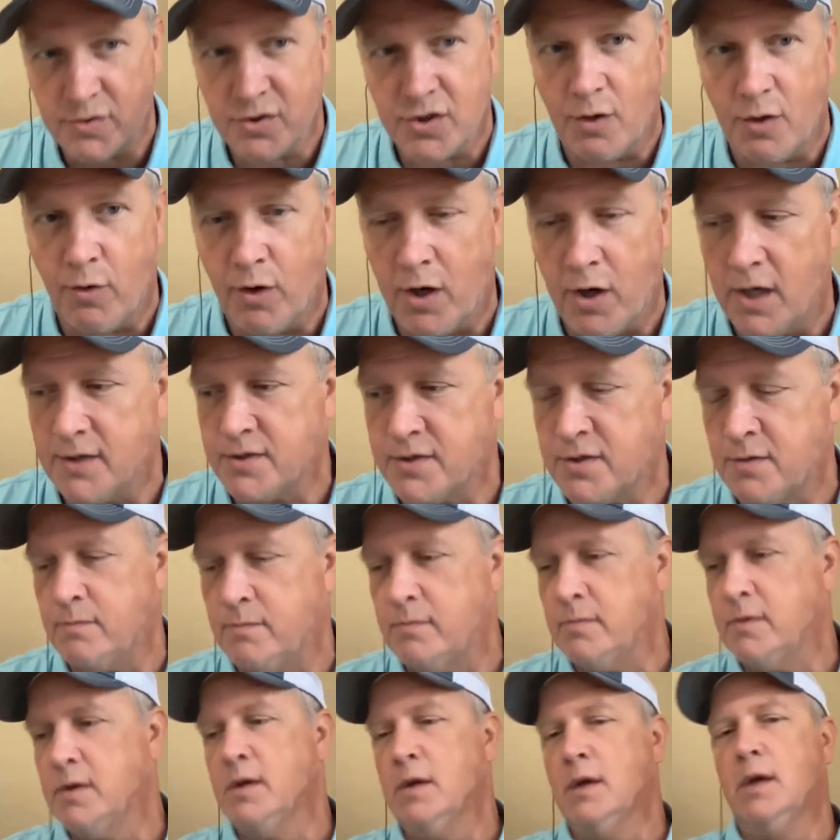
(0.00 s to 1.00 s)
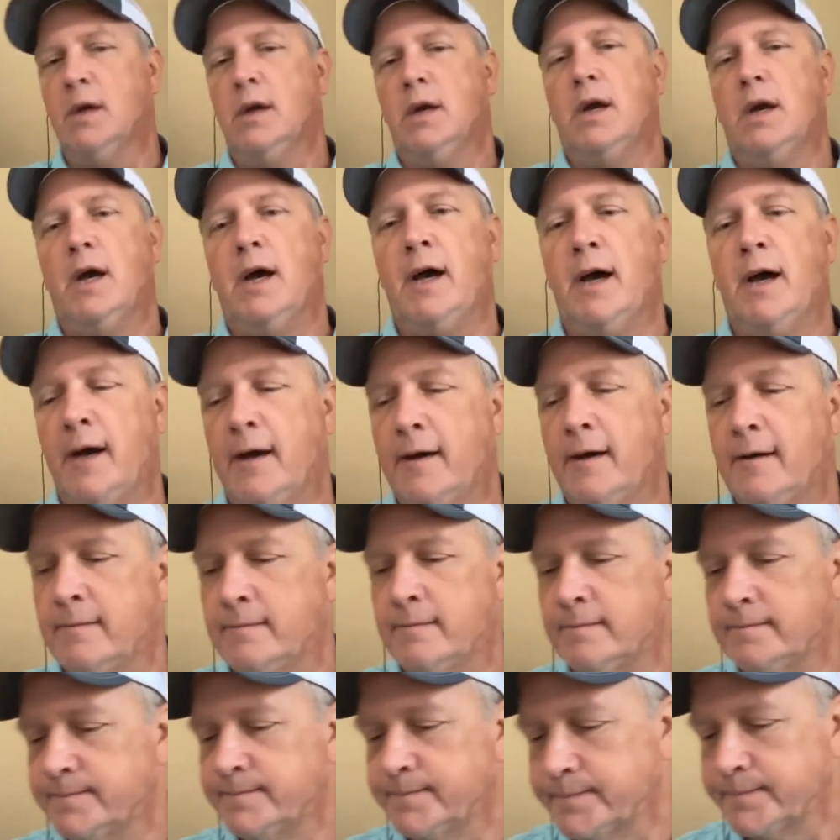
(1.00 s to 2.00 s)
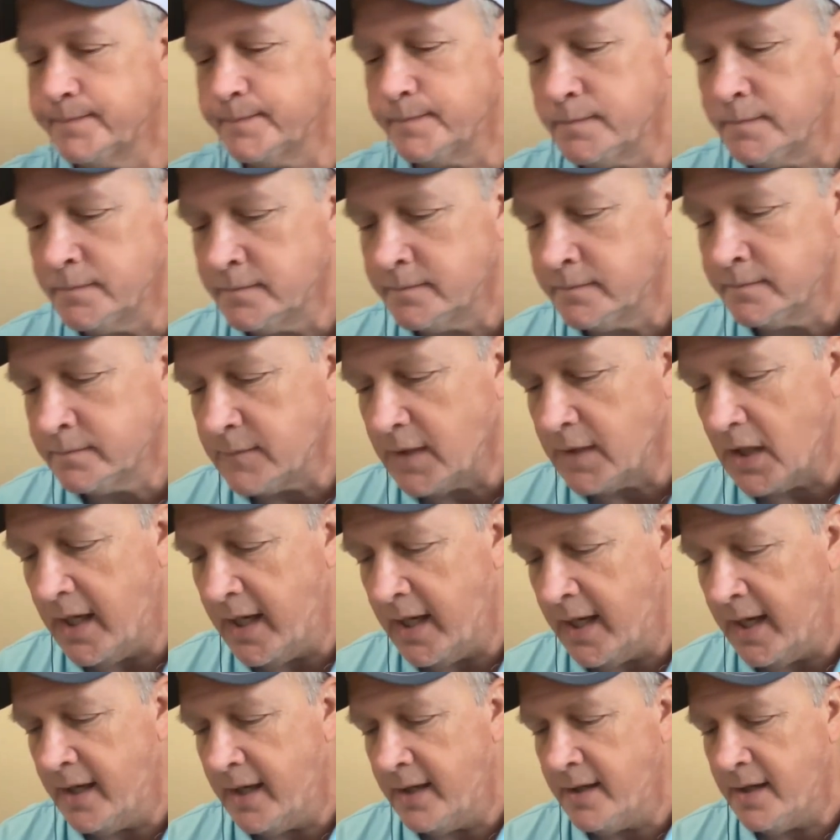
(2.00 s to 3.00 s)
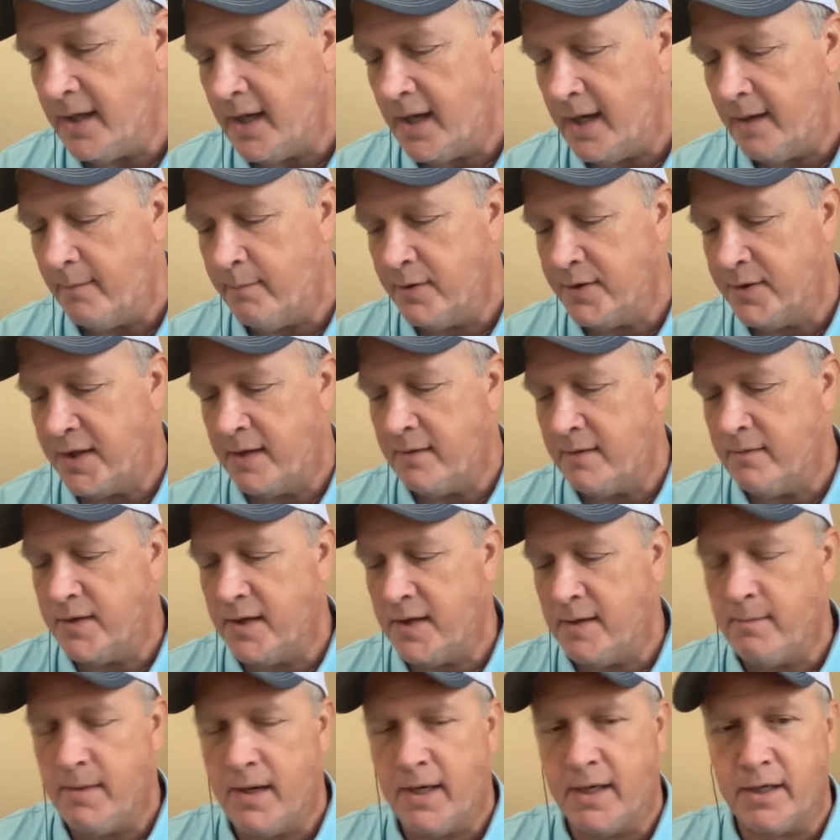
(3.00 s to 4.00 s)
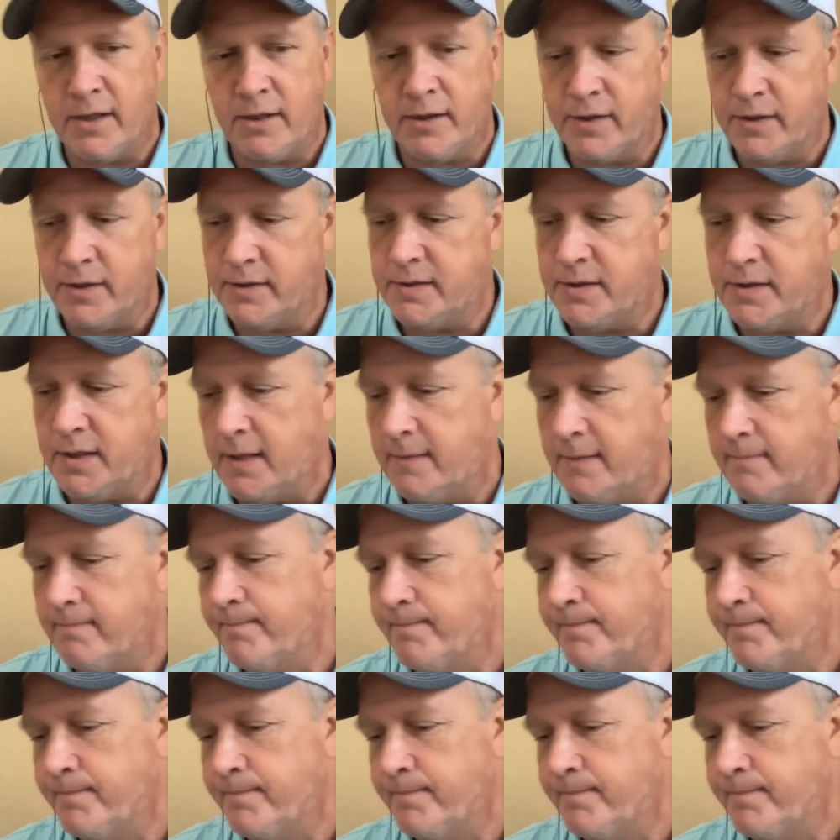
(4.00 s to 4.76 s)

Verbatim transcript: so awesome. Um, and uh, but they they make a good team.